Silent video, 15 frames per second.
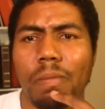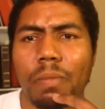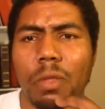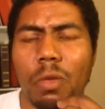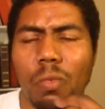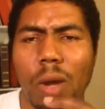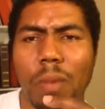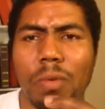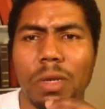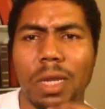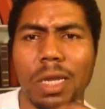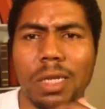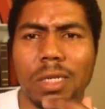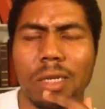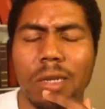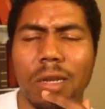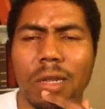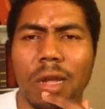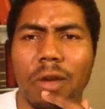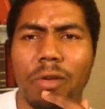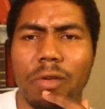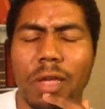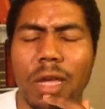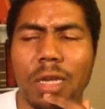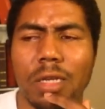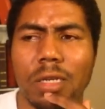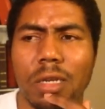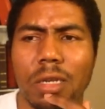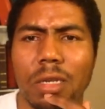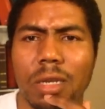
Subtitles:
the reputation of the congregation.